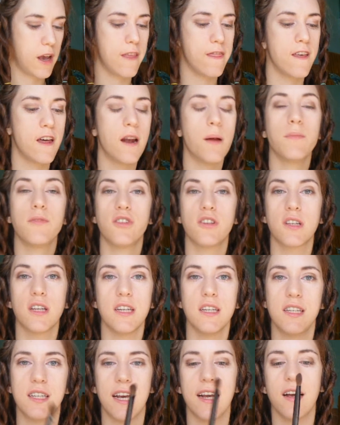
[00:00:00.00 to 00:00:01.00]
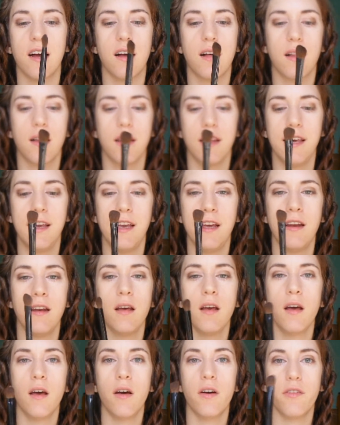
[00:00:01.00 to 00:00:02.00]
And then I'm just going to take a
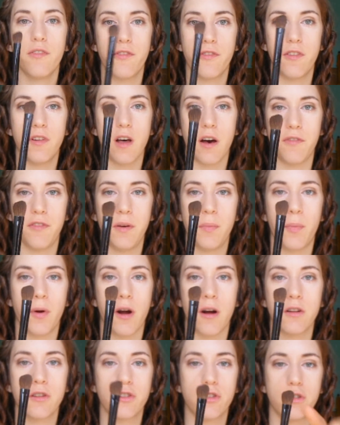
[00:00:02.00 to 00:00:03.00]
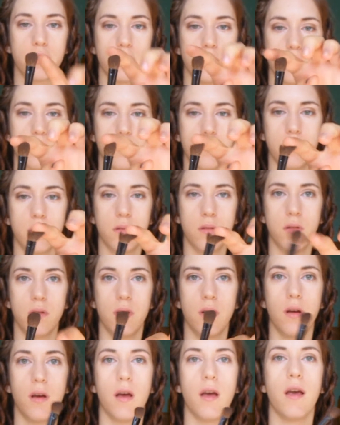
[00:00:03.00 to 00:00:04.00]
clean, fluffy brush
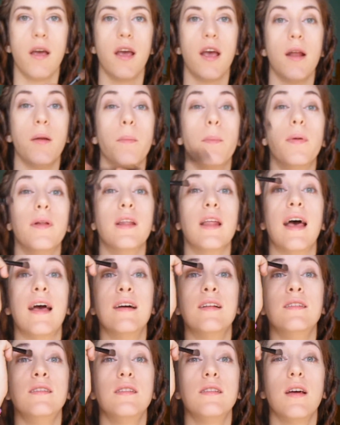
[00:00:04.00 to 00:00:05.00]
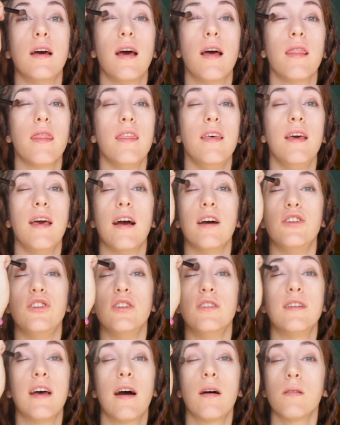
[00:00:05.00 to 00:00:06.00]
and blend the
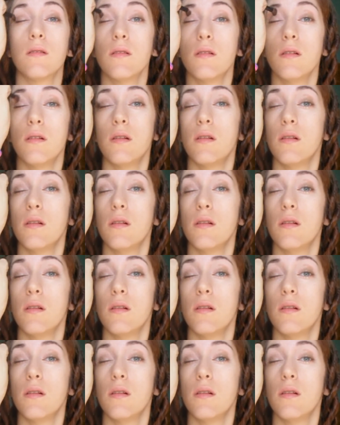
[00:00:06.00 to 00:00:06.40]
edges out.